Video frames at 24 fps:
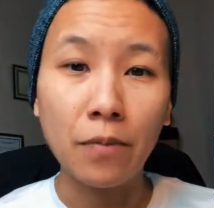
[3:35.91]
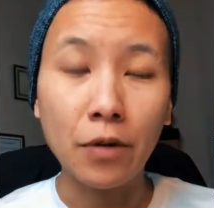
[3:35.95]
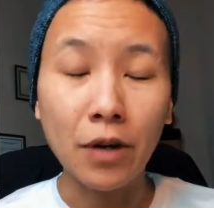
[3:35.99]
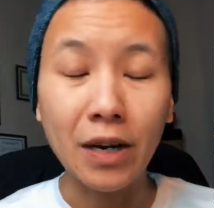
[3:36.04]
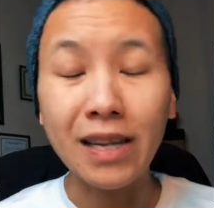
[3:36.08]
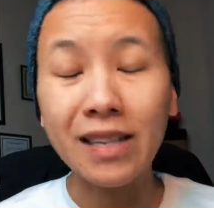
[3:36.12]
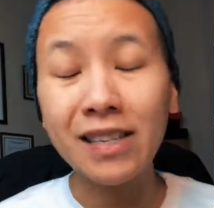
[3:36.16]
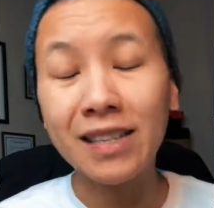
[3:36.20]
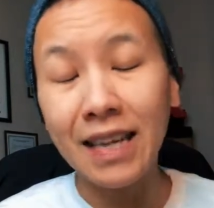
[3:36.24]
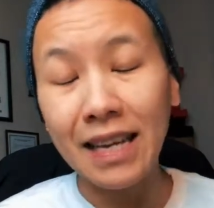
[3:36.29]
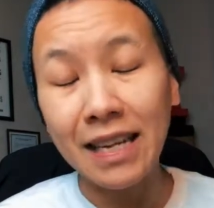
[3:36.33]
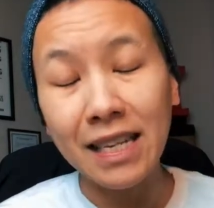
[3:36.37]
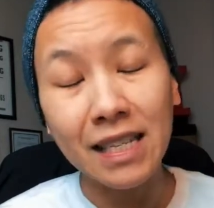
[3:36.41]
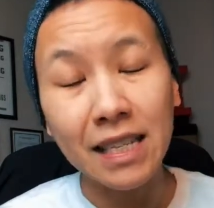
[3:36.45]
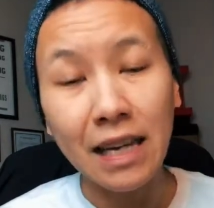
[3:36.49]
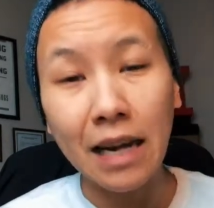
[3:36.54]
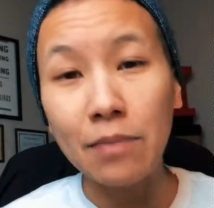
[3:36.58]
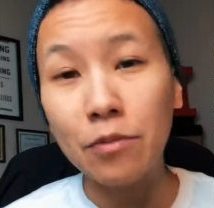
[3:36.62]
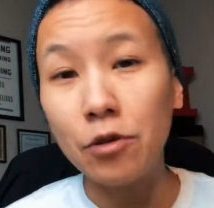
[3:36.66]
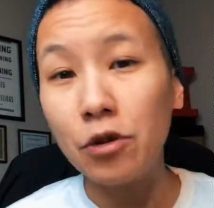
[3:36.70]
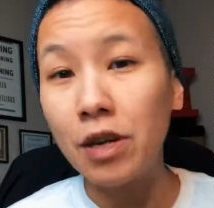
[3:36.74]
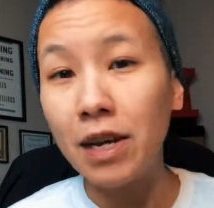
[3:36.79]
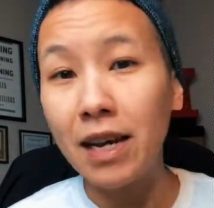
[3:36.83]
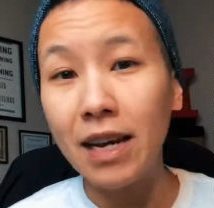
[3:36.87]
But it takes
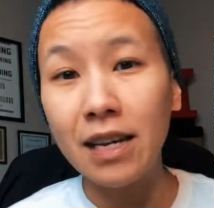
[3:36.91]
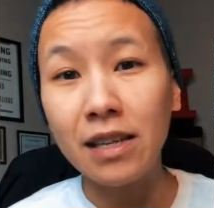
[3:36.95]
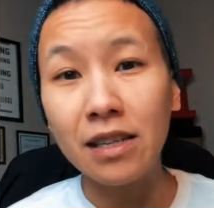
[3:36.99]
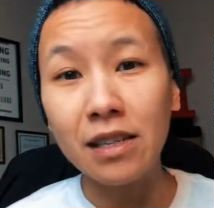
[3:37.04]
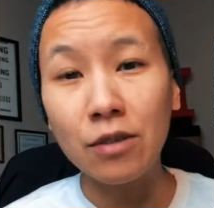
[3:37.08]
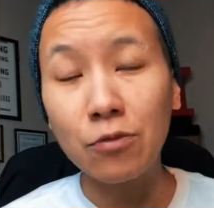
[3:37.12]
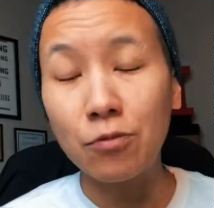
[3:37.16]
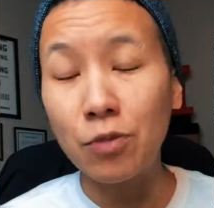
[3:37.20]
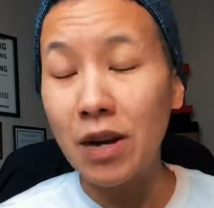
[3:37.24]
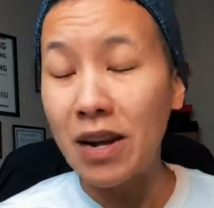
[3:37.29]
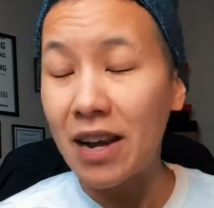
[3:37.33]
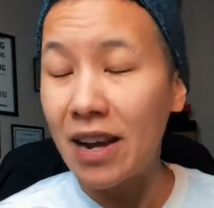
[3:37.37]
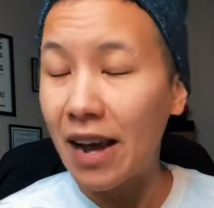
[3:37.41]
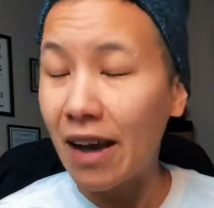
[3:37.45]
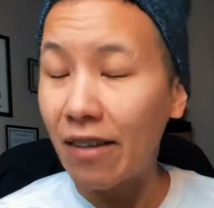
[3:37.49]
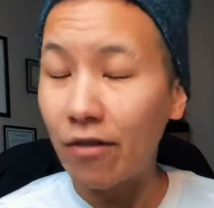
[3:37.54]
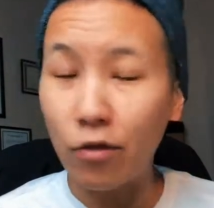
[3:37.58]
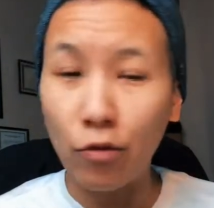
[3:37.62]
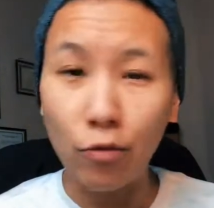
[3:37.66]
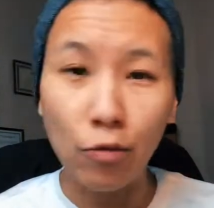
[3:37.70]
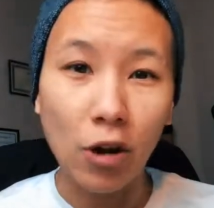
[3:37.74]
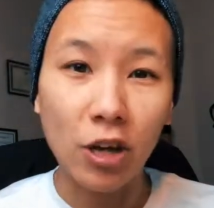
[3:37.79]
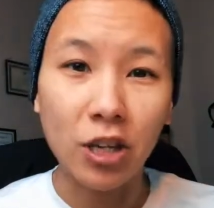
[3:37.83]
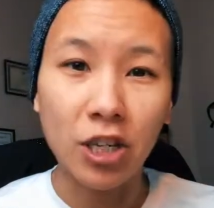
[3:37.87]
time, you guys. We
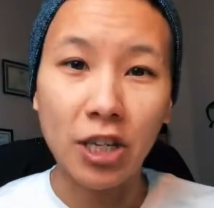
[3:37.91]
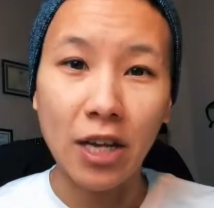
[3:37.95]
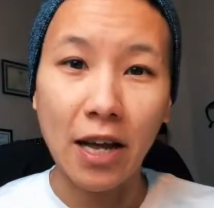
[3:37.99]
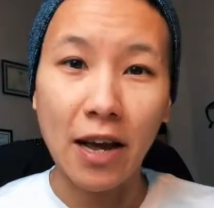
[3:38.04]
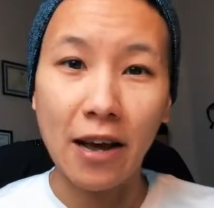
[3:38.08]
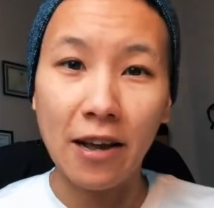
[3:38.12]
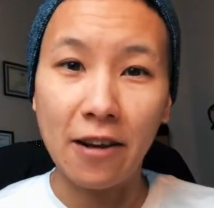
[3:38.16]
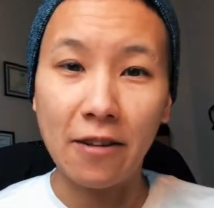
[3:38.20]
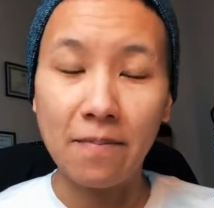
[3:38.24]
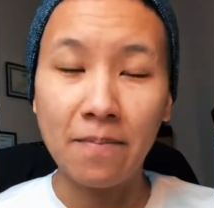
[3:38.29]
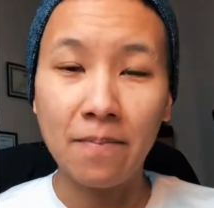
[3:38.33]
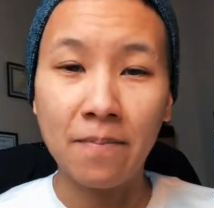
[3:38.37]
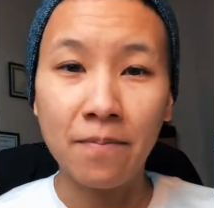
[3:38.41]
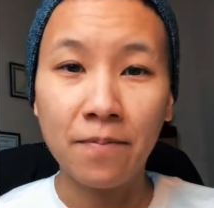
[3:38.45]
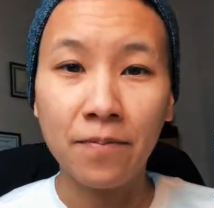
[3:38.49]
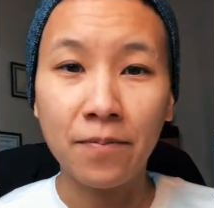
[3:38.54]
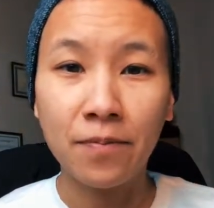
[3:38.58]
never rush that.